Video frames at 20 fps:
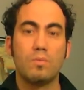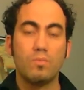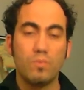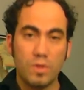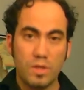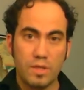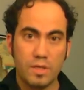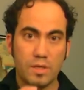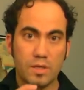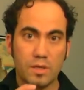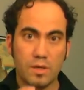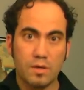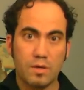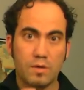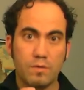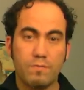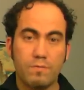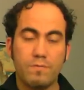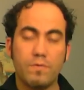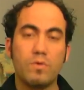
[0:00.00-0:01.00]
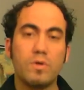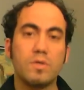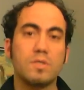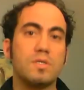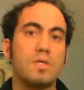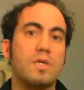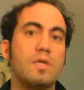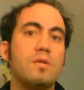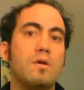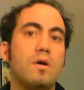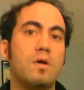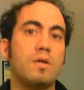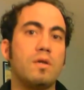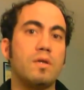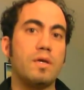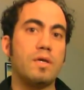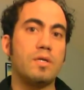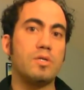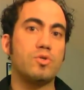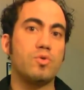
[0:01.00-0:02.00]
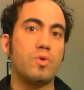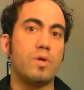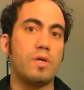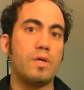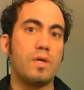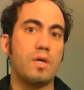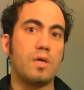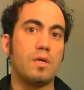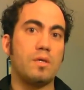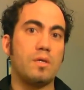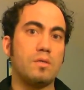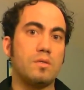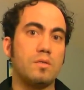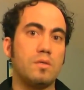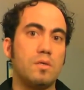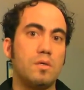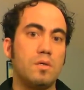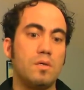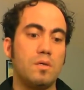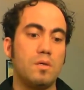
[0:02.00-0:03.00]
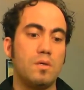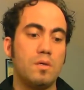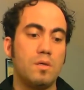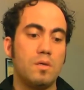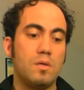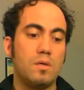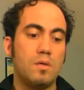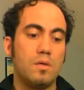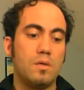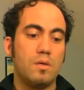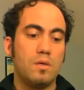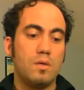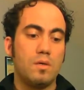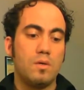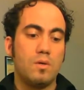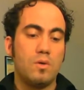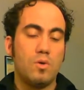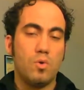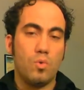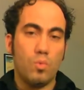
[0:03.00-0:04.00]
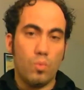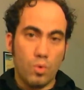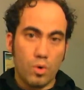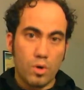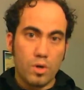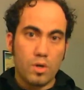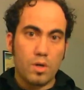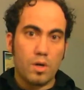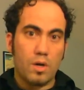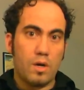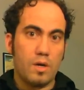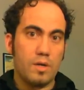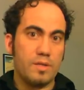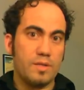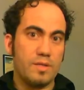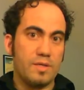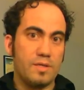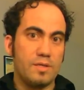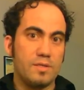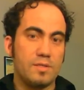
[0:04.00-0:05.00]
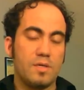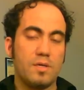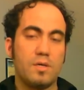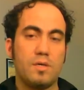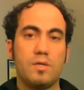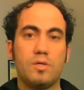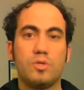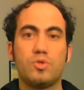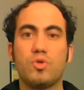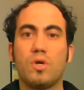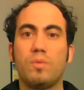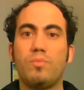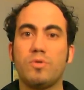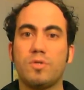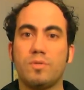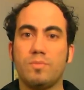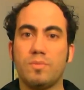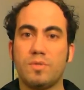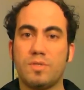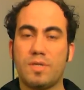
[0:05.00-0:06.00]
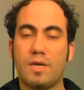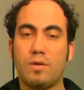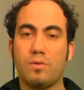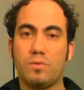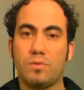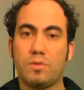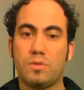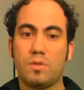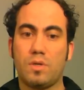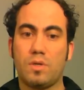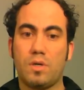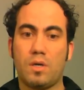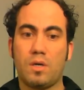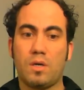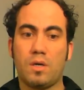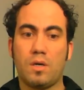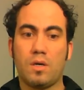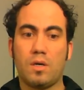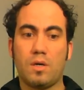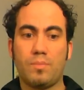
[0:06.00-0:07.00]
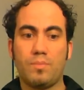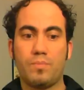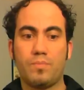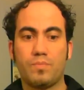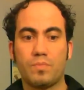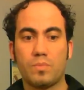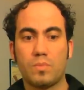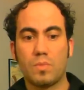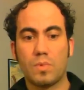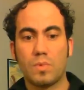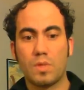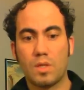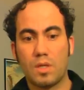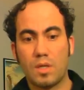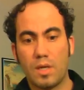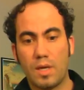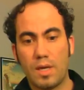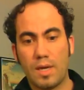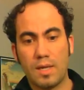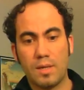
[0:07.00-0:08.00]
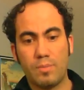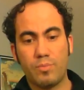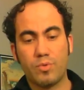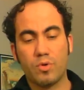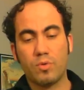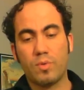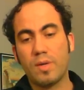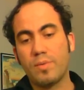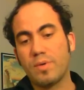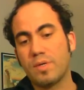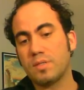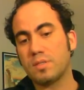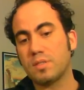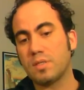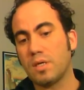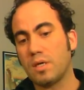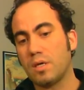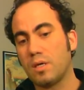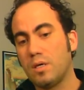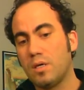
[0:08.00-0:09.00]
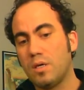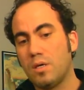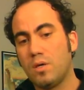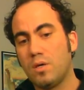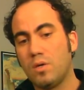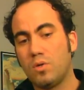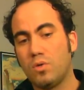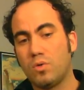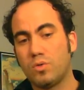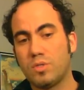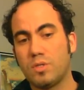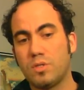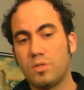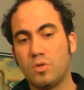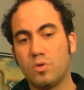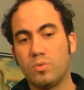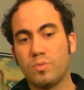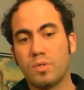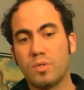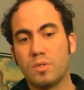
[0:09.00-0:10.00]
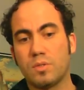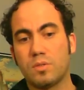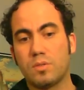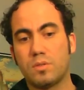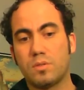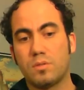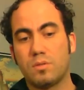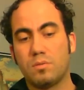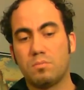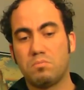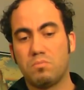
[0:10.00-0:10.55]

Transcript: really focus in on and try and work on these troublesome sounds. El problema es que los idiomas